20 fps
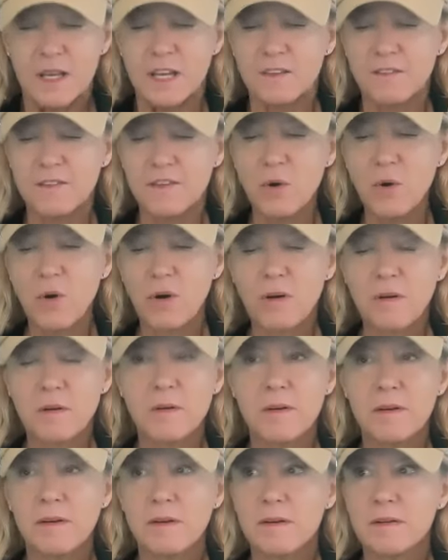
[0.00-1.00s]
If
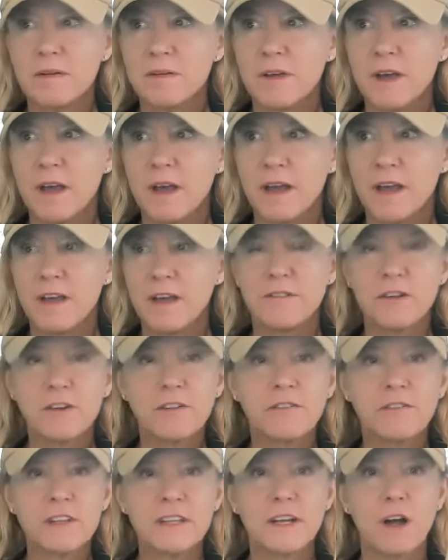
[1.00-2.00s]
you're if you're
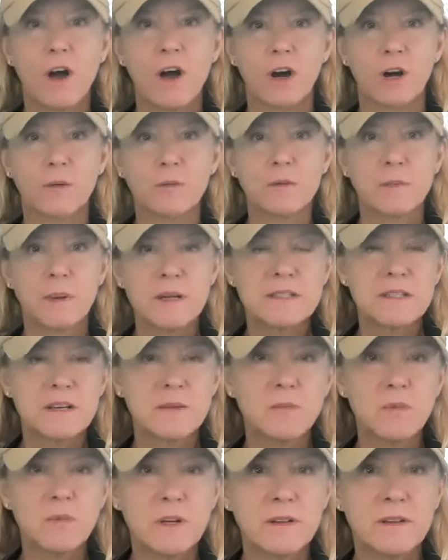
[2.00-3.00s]
feeling harmed by
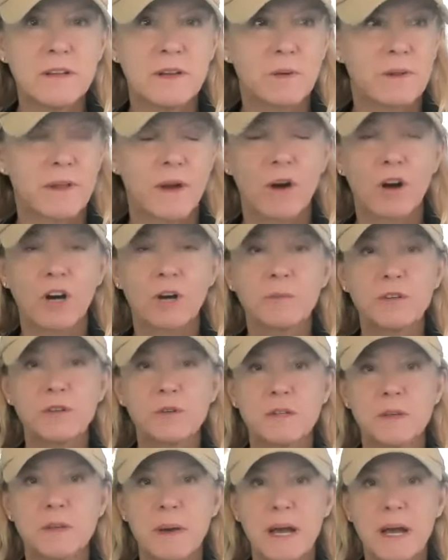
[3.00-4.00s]
someone that harmed you
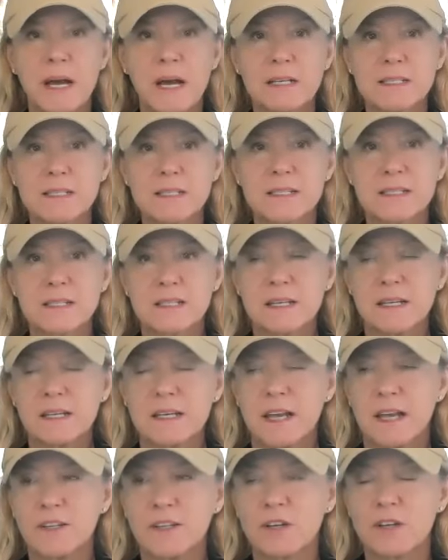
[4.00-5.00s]
in the past
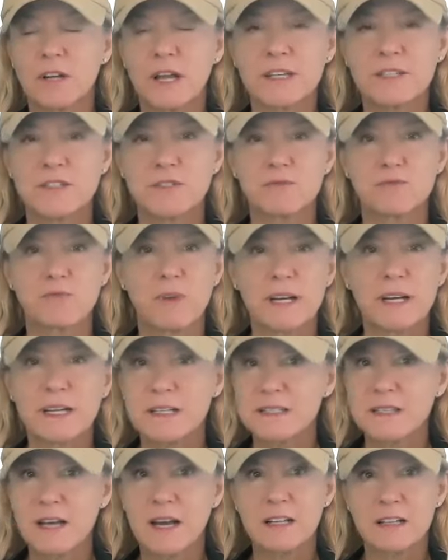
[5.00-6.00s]
and you'd like to
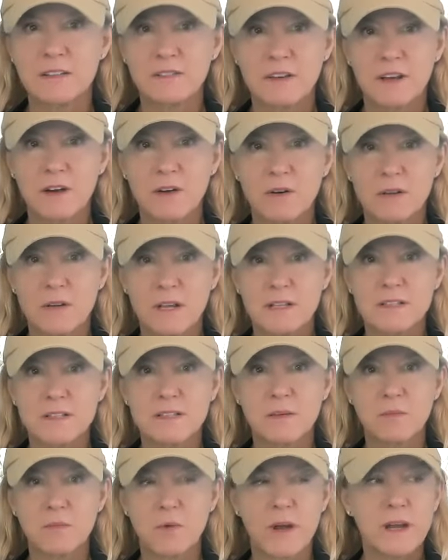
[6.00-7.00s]
reconcile it in
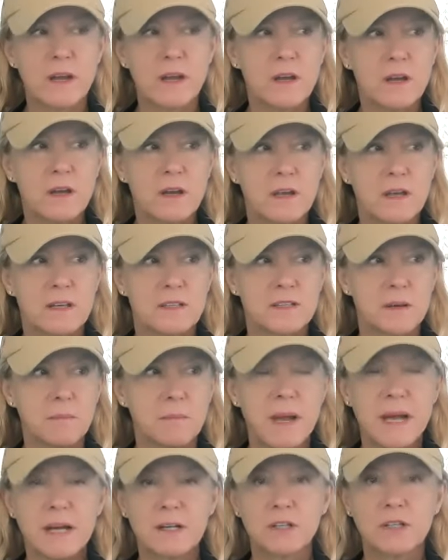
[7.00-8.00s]
some way, some
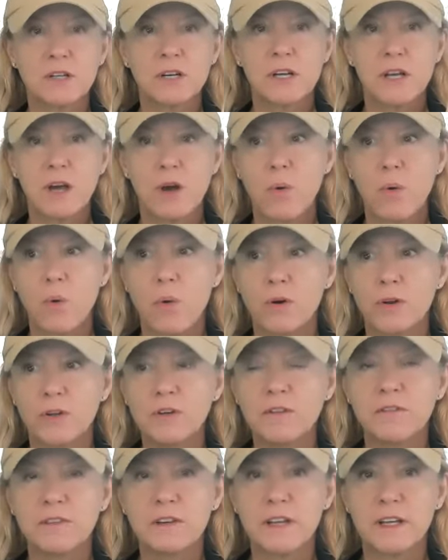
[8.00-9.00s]
manner, or
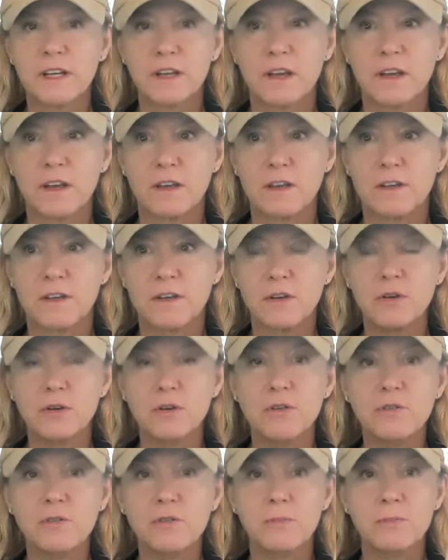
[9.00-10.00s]
you feel like
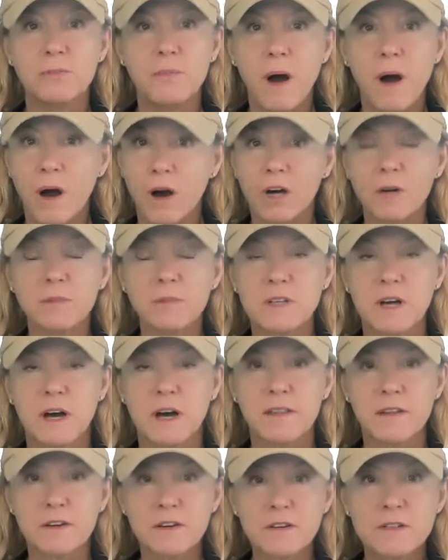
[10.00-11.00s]
you've harmed
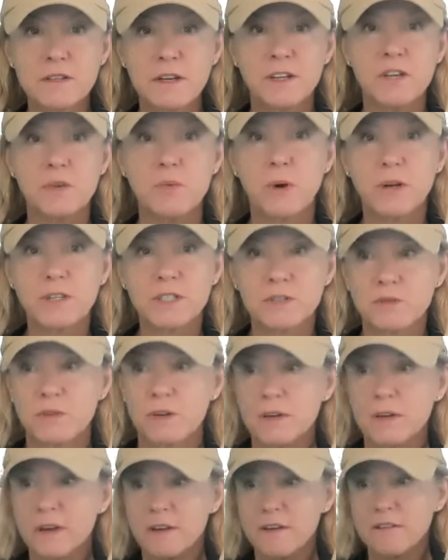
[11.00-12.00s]
others and you want to
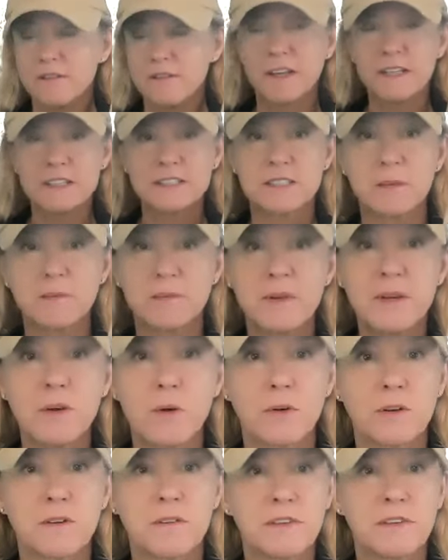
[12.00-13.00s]
fix something,
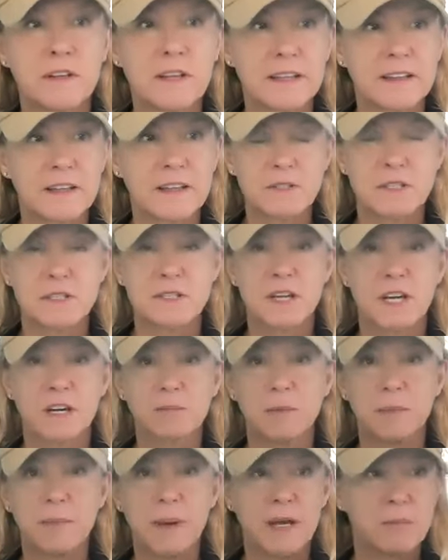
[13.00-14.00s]
or you feel like there was a
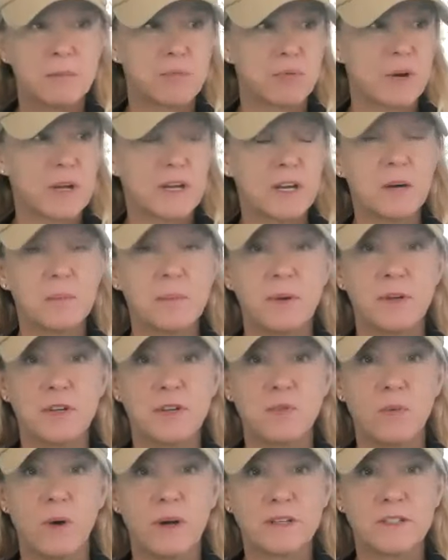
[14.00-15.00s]
terrible bad breakup and
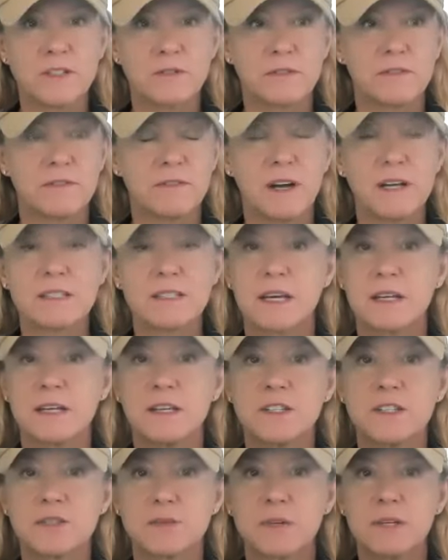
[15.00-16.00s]
you want to revise that
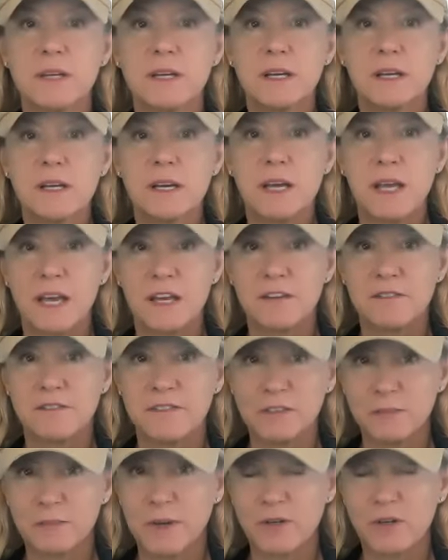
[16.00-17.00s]
history and
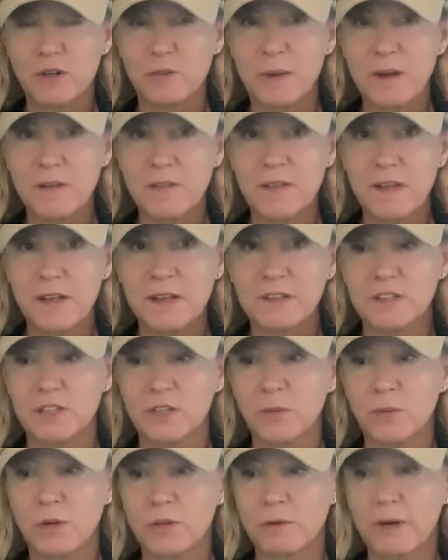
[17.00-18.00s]
feel better about things, or
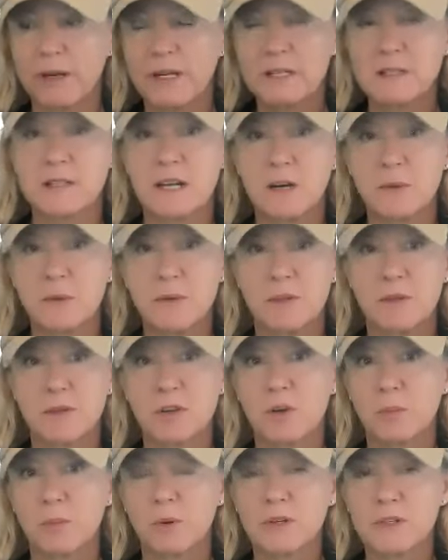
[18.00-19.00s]
you want to reconcile
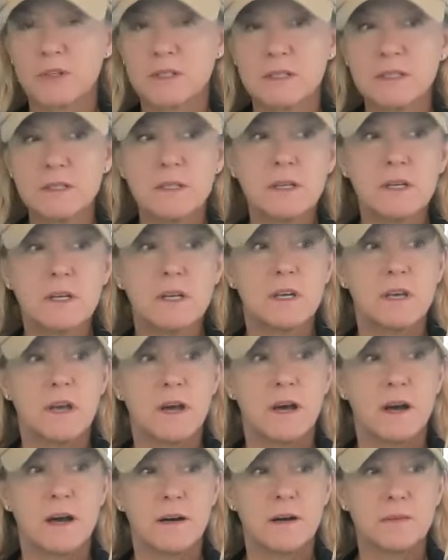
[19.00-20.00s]
with your person,
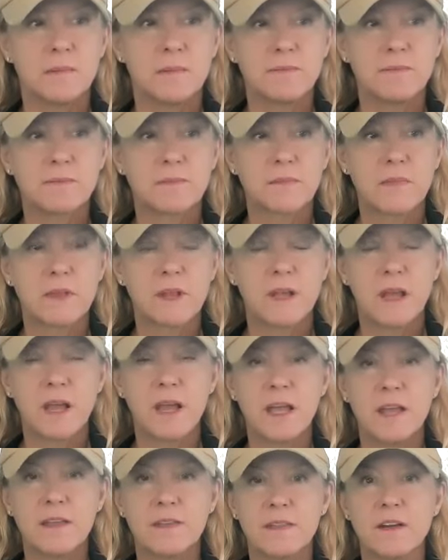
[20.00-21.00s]
um,
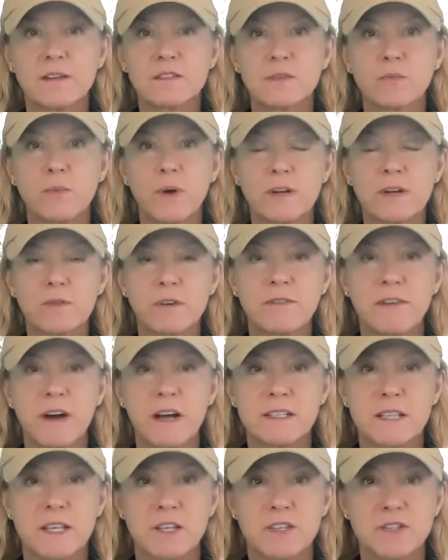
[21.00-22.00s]
there's a way to
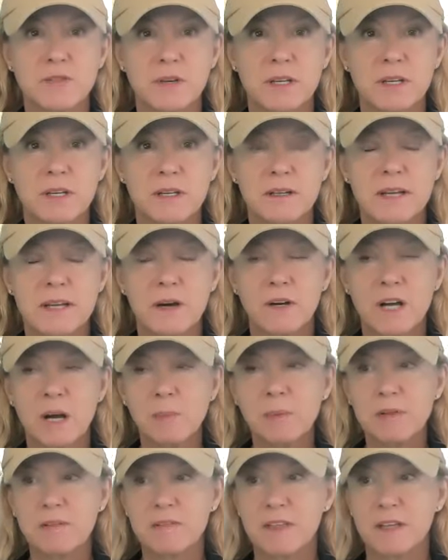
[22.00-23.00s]
revise history. Now, a
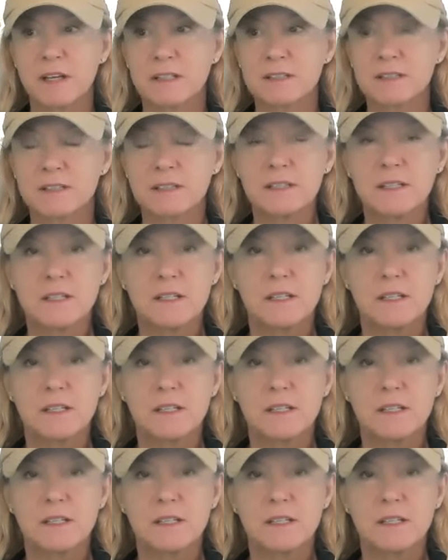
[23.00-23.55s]
couple of things.